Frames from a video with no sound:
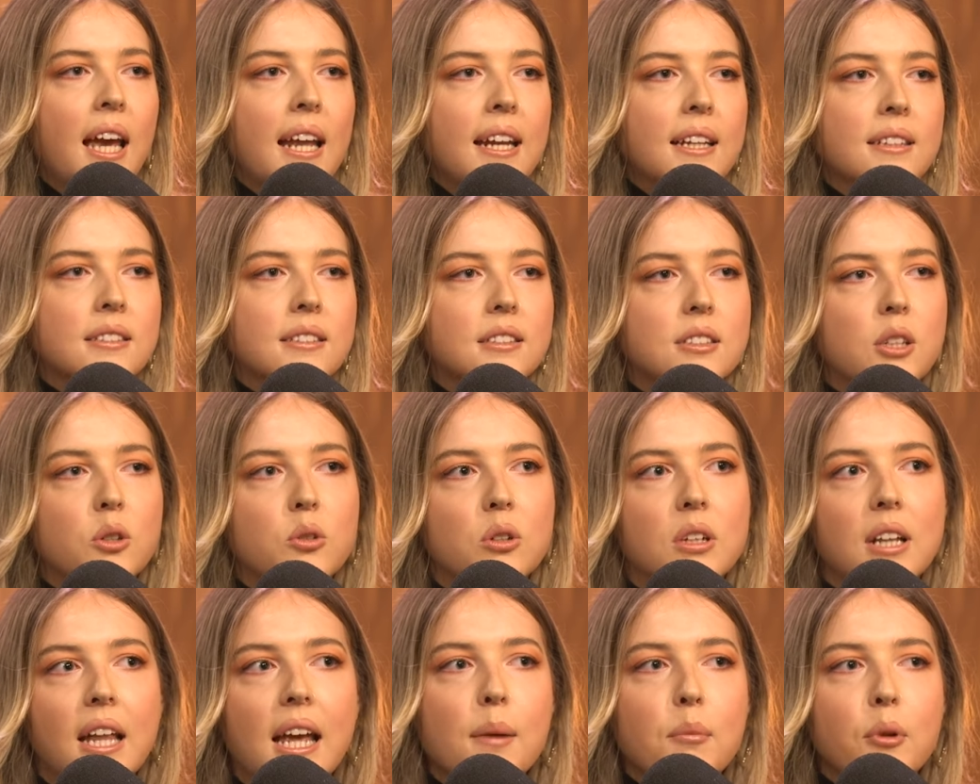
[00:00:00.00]
and it's so
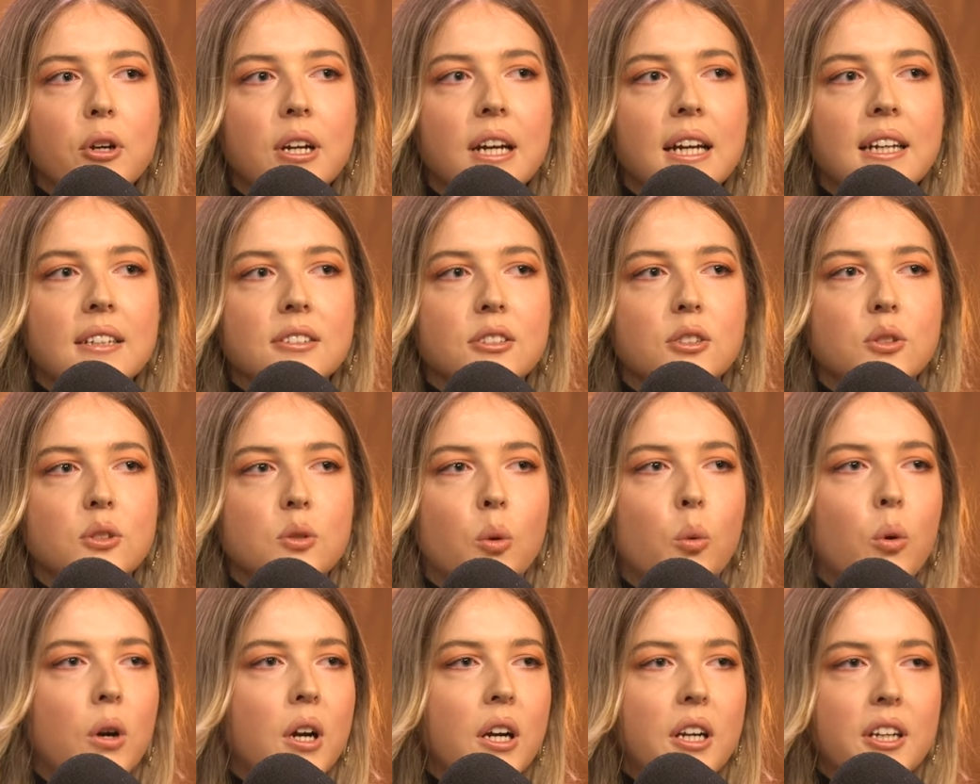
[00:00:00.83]
glamorous,
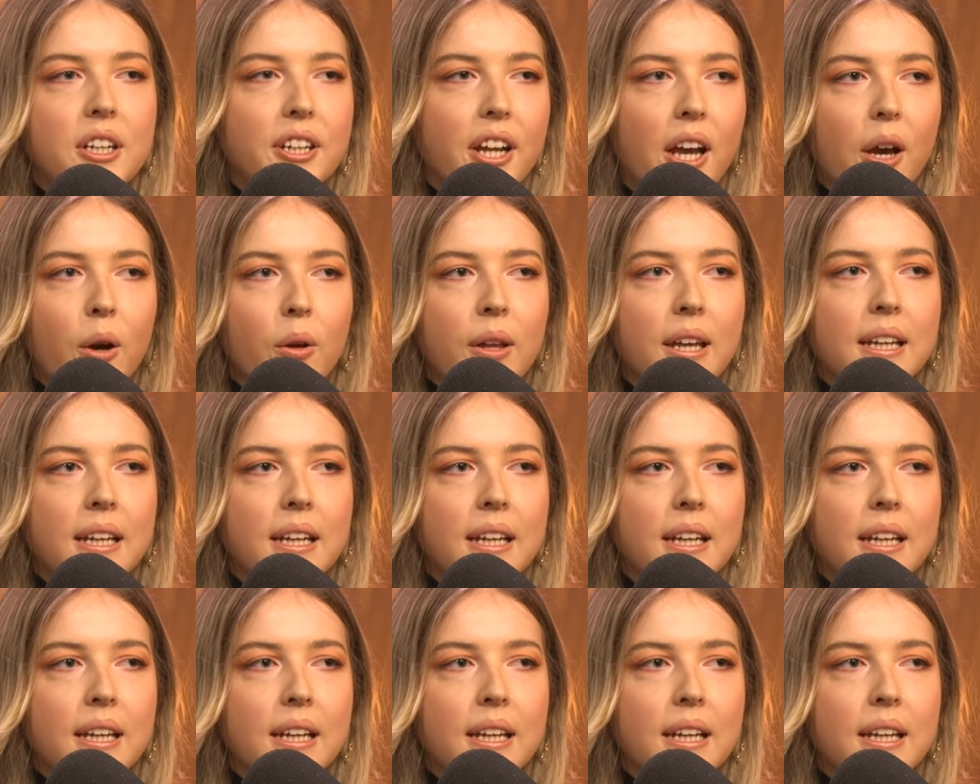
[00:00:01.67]
or, you know,